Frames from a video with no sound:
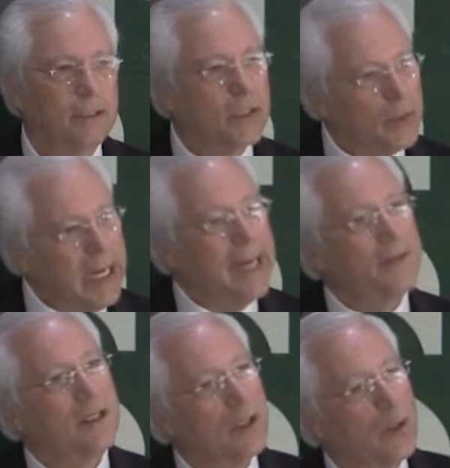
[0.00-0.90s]
So now
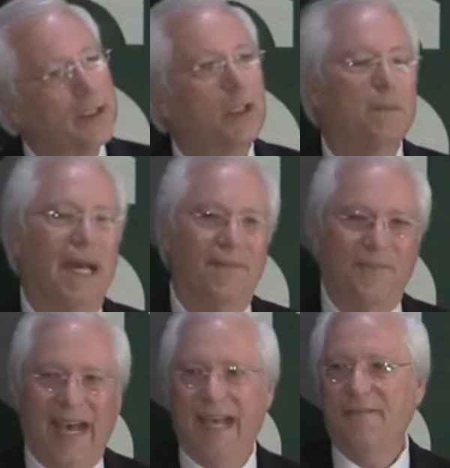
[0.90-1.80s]
they're going to
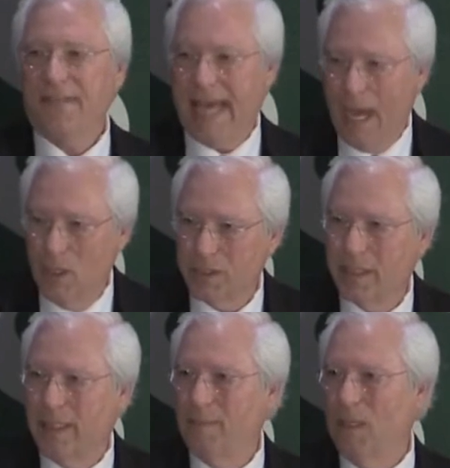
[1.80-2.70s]
about
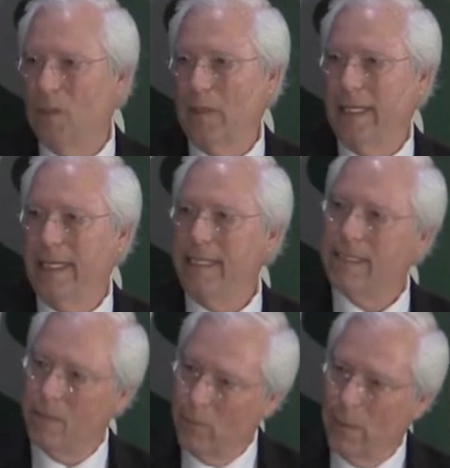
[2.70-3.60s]
5,000
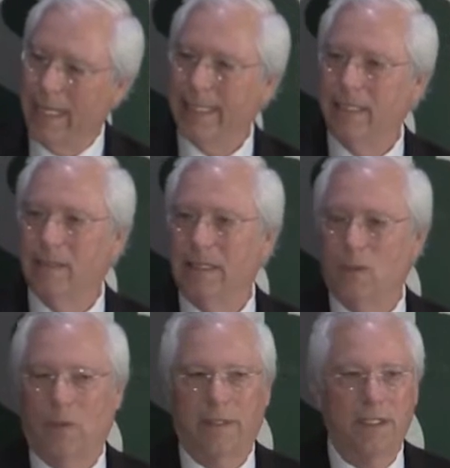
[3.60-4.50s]
employees right here in
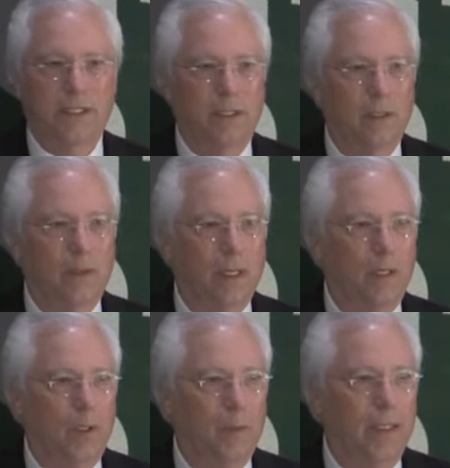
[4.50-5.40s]
northeastern
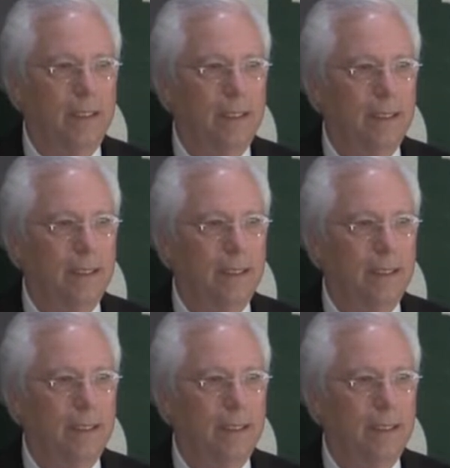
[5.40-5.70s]
Oklahoma